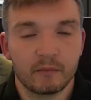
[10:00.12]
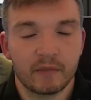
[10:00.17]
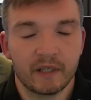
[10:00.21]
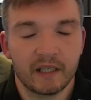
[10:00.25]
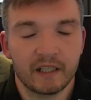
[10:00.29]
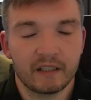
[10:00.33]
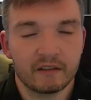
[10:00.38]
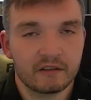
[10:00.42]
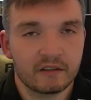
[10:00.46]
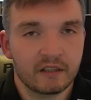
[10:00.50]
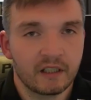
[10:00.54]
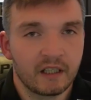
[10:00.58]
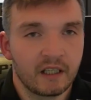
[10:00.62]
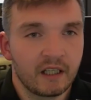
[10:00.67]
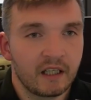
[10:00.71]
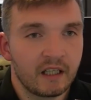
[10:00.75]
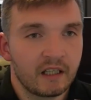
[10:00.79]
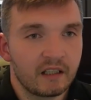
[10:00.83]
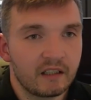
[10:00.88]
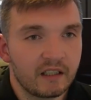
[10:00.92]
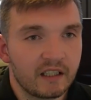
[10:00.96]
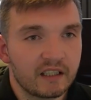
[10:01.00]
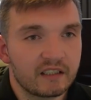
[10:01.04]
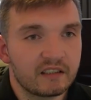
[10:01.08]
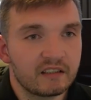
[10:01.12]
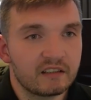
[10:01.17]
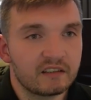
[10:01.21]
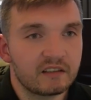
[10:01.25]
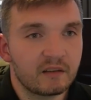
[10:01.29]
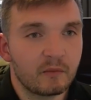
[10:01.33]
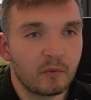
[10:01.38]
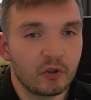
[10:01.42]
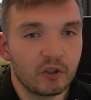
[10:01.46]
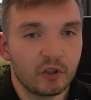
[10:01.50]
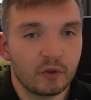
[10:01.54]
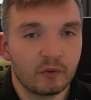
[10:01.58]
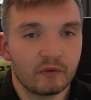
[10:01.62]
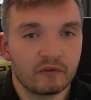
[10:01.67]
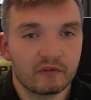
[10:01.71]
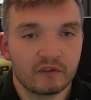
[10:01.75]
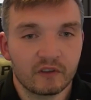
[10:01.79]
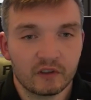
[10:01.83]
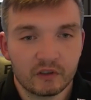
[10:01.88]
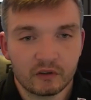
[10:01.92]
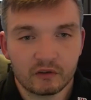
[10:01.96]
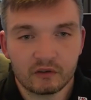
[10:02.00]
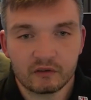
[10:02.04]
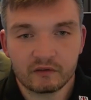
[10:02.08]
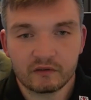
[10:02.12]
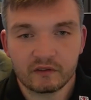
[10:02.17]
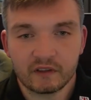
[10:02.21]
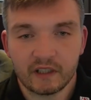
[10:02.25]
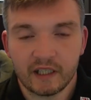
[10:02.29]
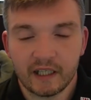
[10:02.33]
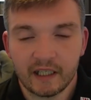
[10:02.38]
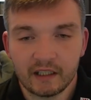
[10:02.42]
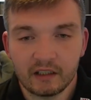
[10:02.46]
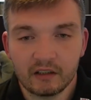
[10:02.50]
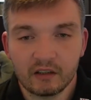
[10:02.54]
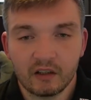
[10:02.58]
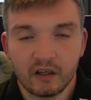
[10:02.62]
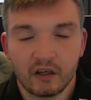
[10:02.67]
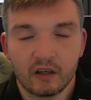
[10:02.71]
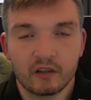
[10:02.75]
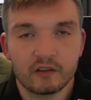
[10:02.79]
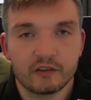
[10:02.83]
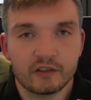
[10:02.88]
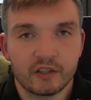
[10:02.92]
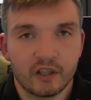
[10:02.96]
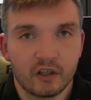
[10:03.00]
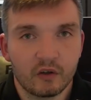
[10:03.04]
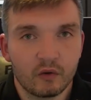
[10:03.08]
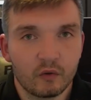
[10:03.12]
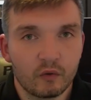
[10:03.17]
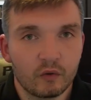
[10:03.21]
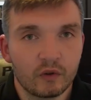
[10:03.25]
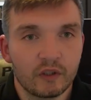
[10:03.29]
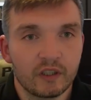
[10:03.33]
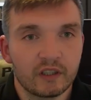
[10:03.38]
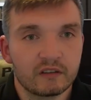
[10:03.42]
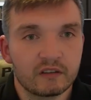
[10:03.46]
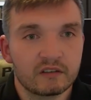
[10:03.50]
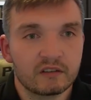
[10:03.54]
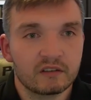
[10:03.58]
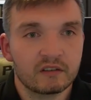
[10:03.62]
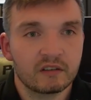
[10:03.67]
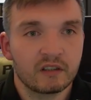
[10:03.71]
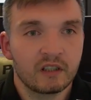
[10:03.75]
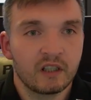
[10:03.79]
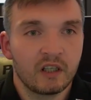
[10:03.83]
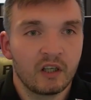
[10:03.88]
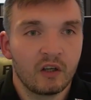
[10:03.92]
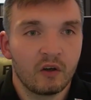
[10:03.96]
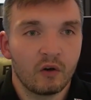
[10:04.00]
page. This is to put you in front of a larger audience